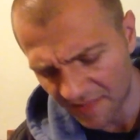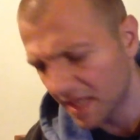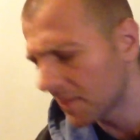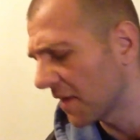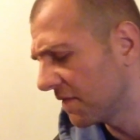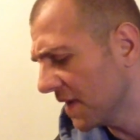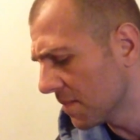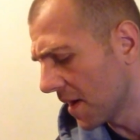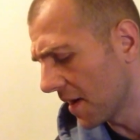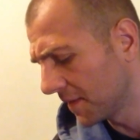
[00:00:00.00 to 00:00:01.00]
think my
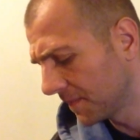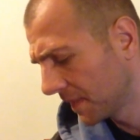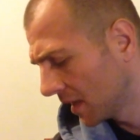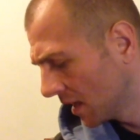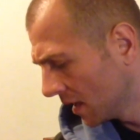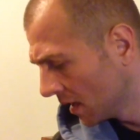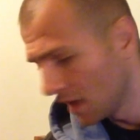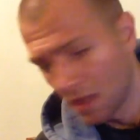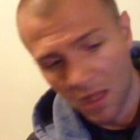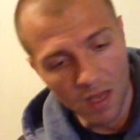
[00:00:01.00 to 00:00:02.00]
fin bear.
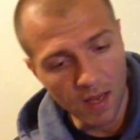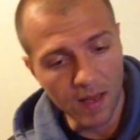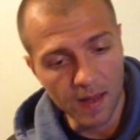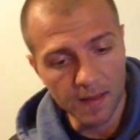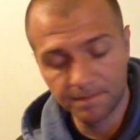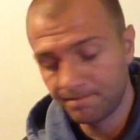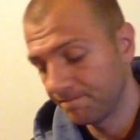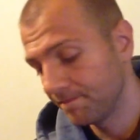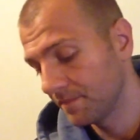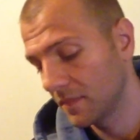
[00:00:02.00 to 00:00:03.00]
Going
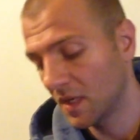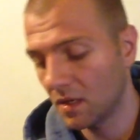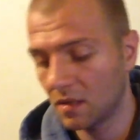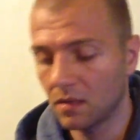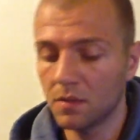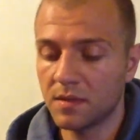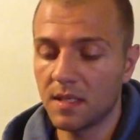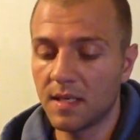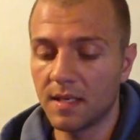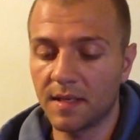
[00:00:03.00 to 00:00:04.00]
to close
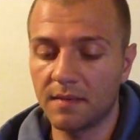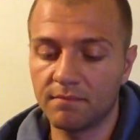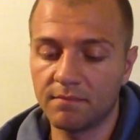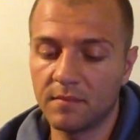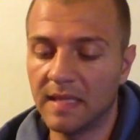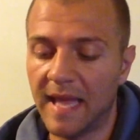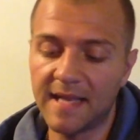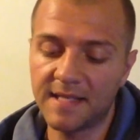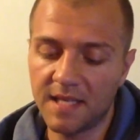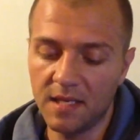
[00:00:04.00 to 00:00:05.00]
the
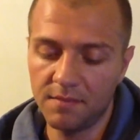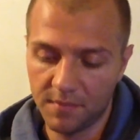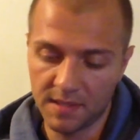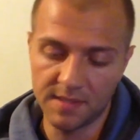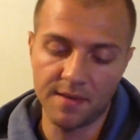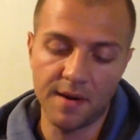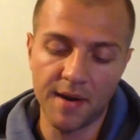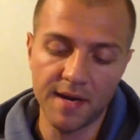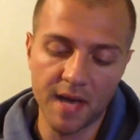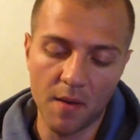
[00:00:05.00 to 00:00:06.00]
Lansky, because
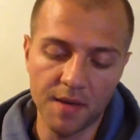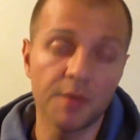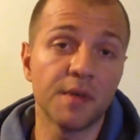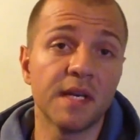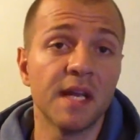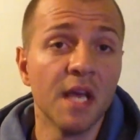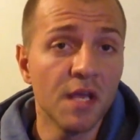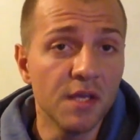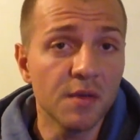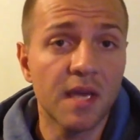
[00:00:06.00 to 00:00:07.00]
right now I don't need it.
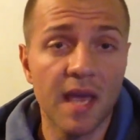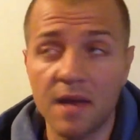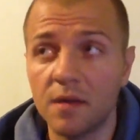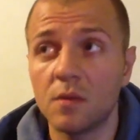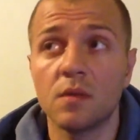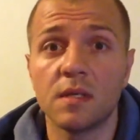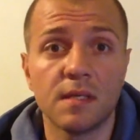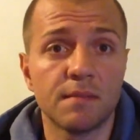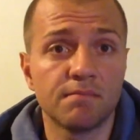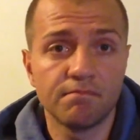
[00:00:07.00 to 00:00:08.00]
You can do
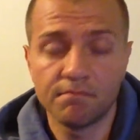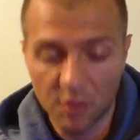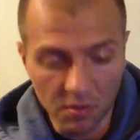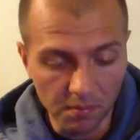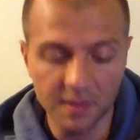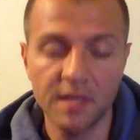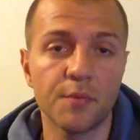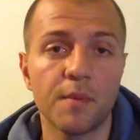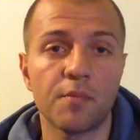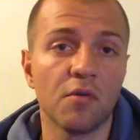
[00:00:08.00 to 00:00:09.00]
a complete
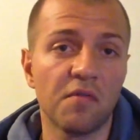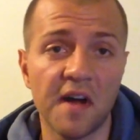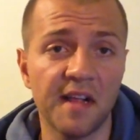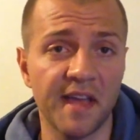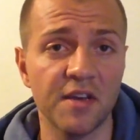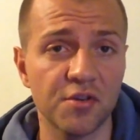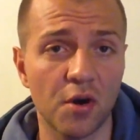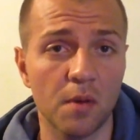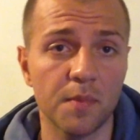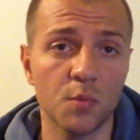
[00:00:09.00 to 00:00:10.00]
reprofile and
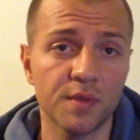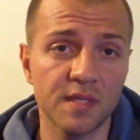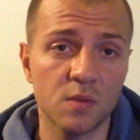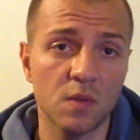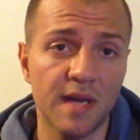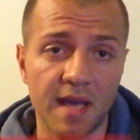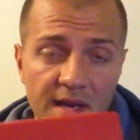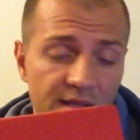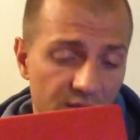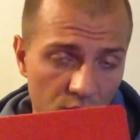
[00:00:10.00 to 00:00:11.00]
sharpen with this one,
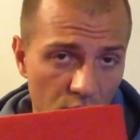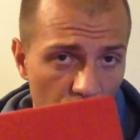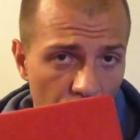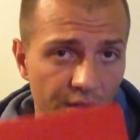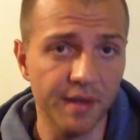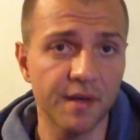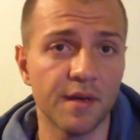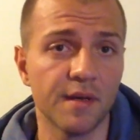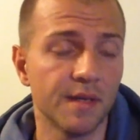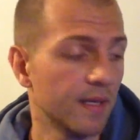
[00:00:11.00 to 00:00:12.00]
and it's really
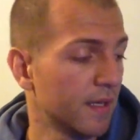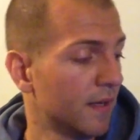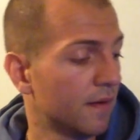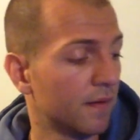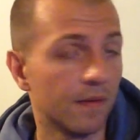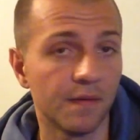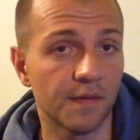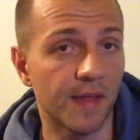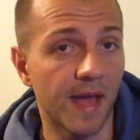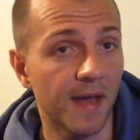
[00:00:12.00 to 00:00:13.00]
good
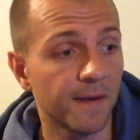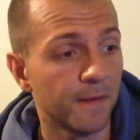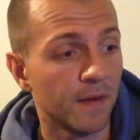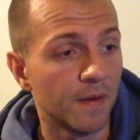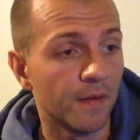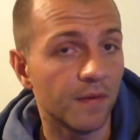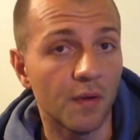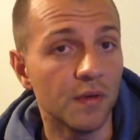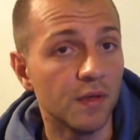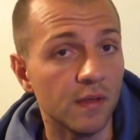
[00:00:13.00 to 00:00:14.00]
for that.
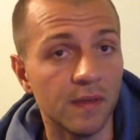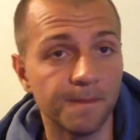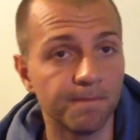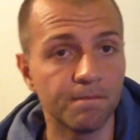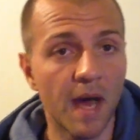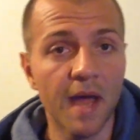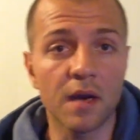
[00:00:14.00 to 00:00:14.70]
So I